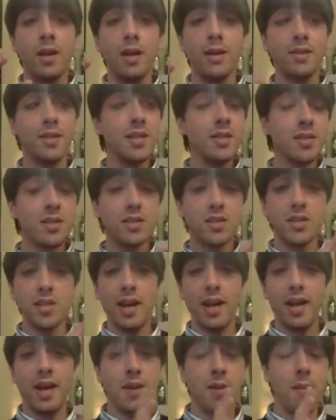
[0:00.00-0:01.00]
this is
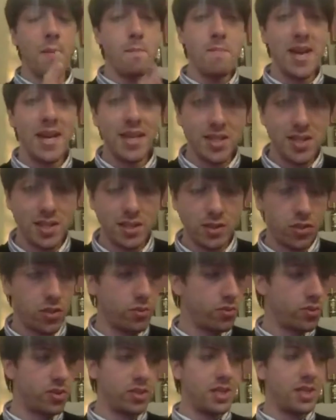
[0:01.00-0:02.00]
an amazing
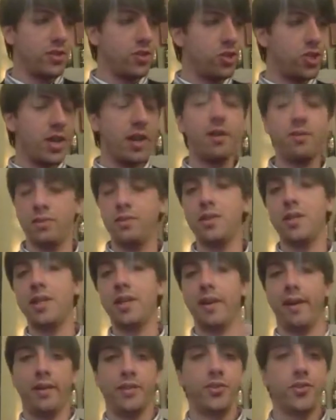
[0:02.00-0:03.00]
tool. In general,
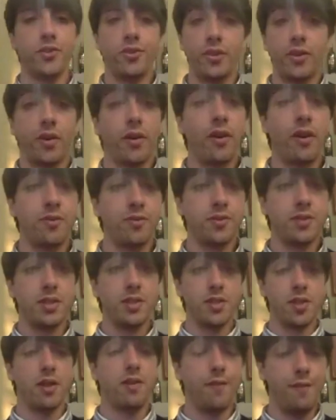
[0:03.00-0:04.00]
decanter and carafe,
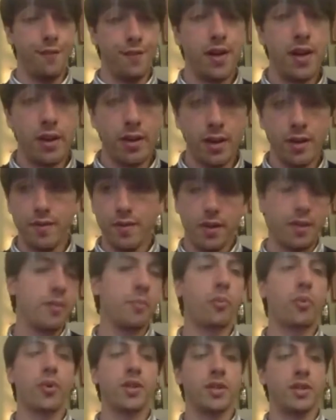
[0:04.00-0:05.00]
these are very, very
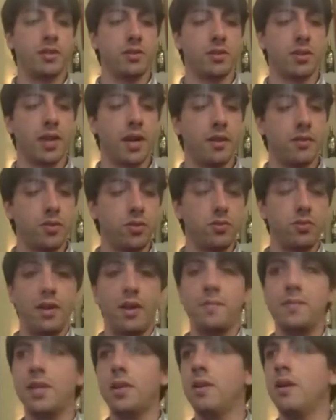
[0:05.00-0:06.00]
important kind of tool.
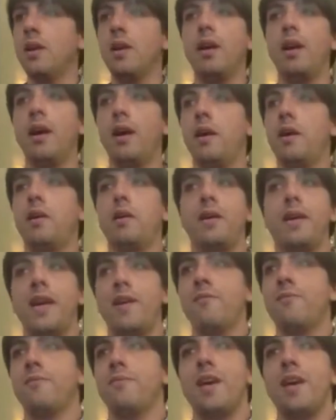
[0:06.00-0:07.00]
I mean, uh,
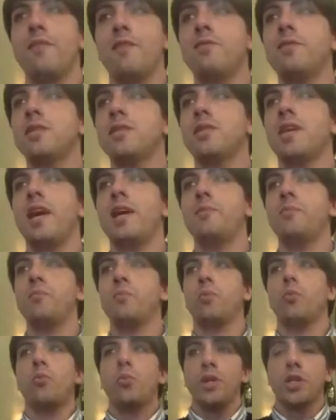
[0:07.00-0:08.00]
every, every
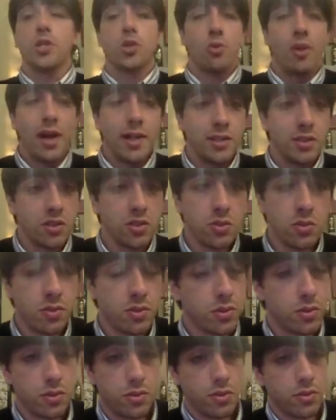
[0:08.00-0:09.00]
time we try to
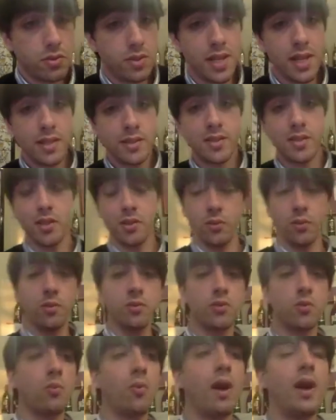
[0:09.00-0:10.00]
to taste an
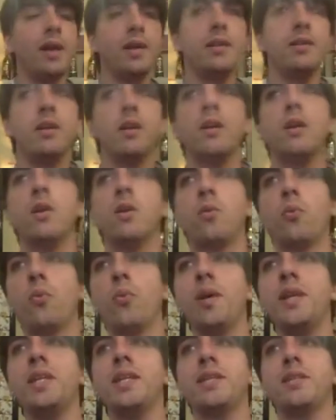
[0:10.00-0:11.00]
old wine,
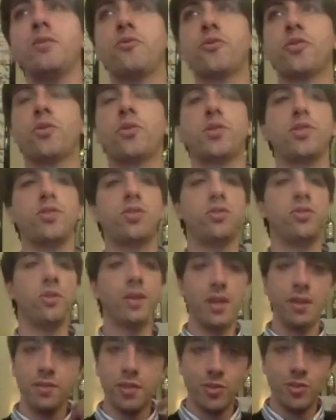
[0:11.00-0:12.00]
we need, of course, to
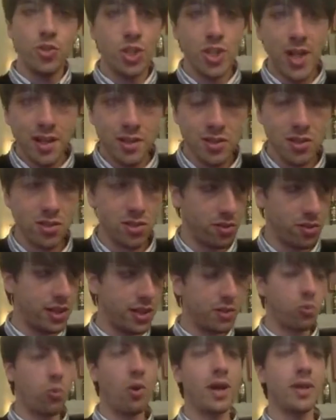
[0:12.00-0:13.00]
give the chance to
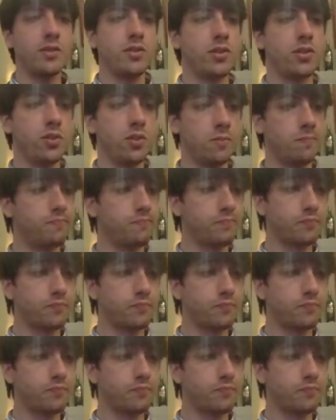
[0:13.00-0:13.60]
that wine to